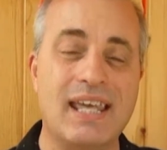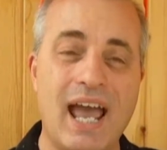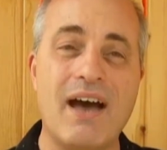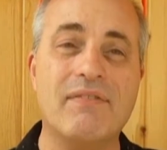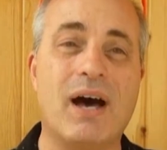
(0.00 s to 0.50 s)

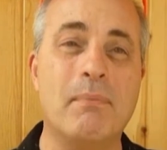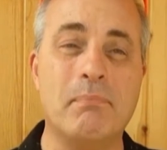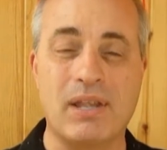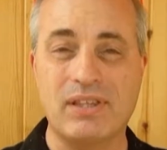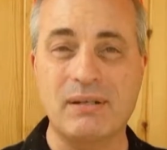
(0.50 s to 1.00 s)
they have a
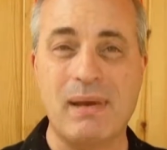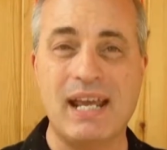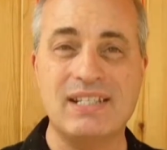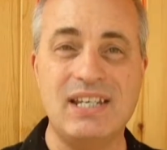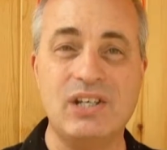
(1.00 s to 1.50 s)
monthly
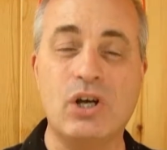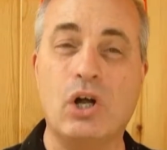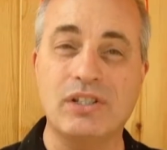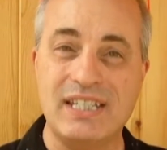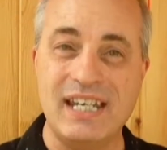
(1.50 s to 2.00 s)
magazine
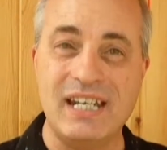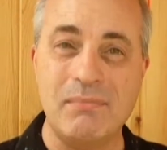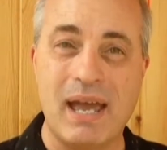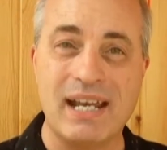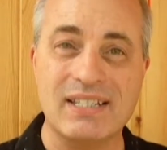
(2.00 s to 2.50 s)
called
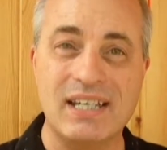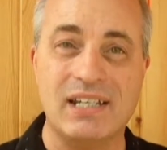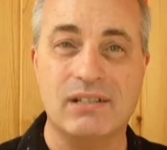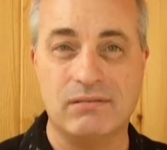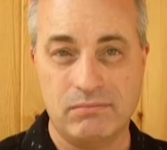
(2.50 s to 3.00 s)
TD
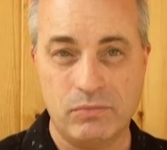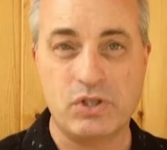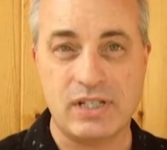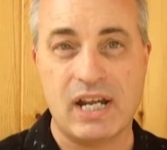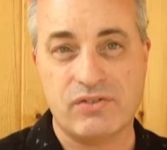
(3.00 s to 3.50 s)
Magazine,
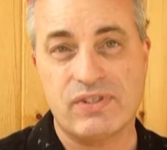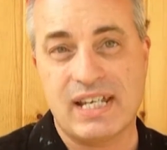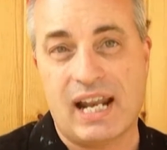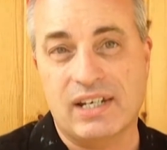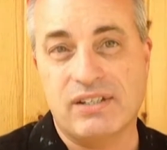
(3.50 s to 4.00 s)
which stands for
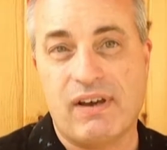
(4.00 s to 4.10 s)
Talent